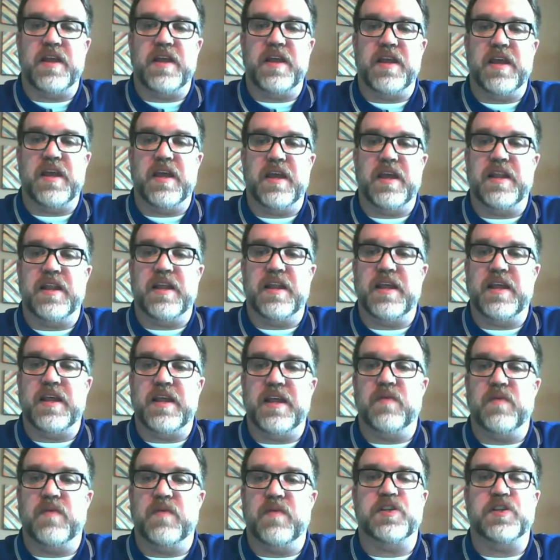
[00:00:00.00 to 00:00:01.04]
and
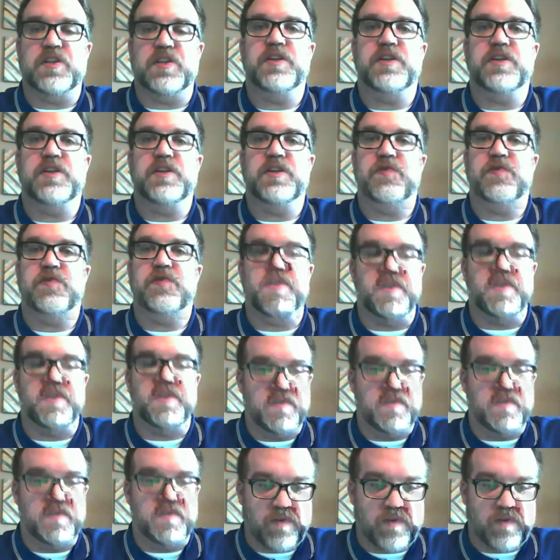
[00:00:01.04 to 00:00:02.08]
it was huge
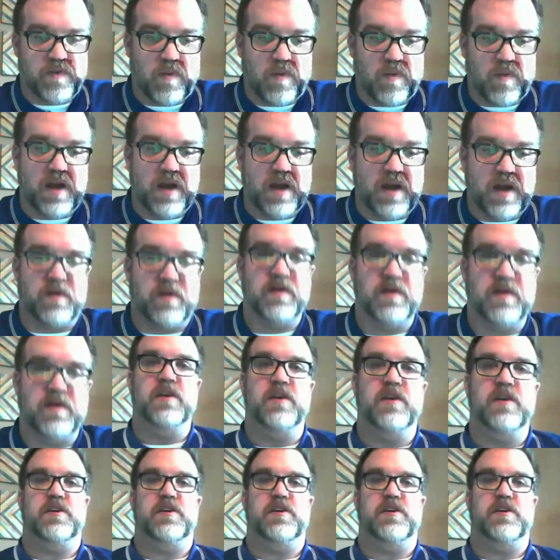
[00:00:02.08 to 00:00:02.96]
news for a while.